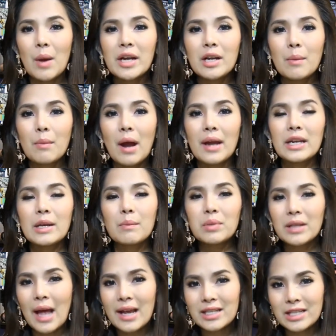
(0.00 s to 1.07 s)
by combining
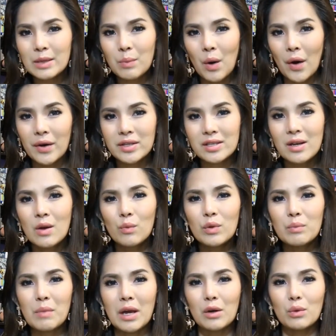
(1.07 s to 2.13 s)
plastic parts
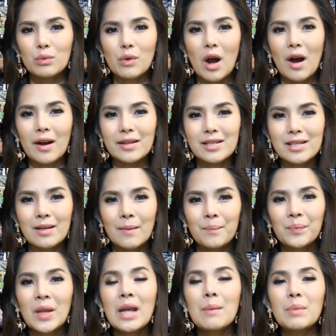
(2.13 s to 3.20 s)
with metal rods.
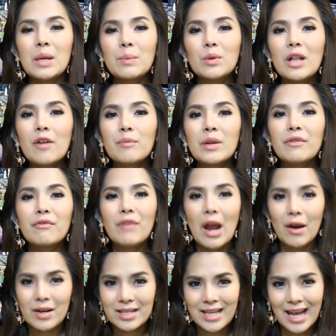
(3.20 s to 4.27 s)
People have been
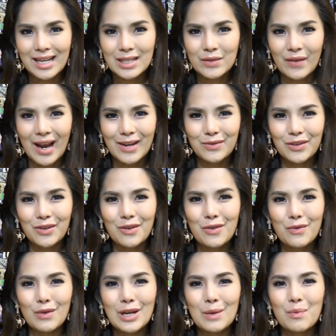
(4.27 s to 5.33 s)
very satisfied with their
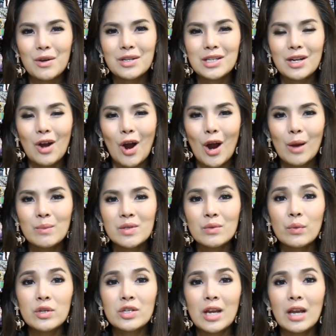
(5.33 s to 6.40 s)
3D printed
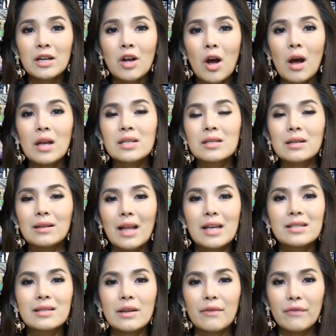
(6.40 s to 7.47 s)
arms, which can cost
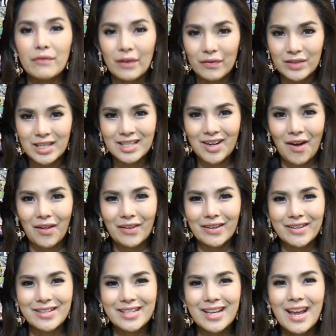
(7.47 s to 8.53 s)
less than
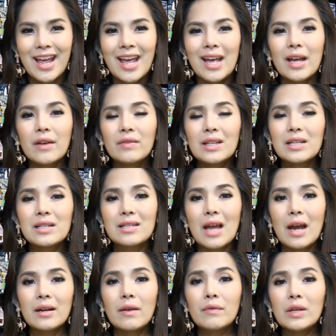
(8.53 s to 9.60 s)
$50. If the
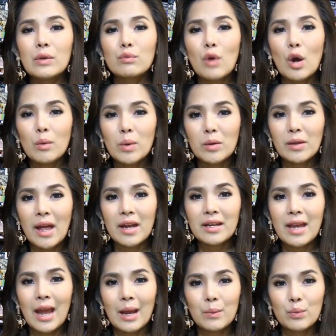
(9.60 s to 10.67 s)
design of the
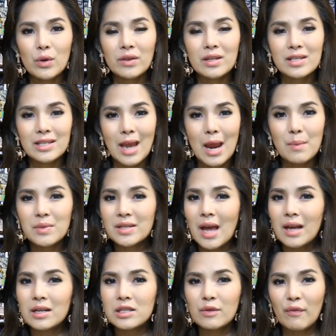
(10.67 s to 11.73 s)
Roboleg can bring the same
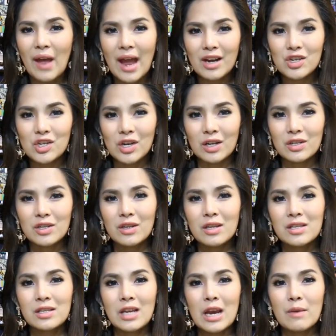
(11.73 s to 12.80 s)
satisfaction to
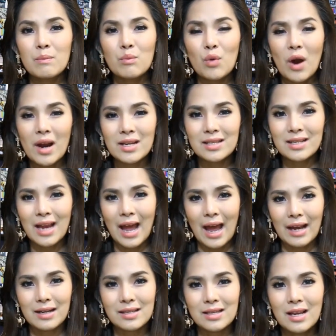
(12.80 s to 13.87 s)
the same price
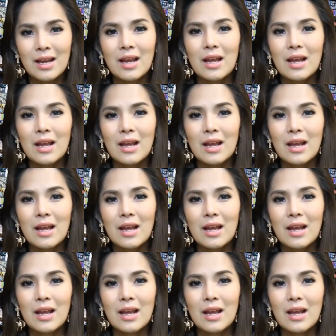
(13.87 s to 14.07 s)
tags,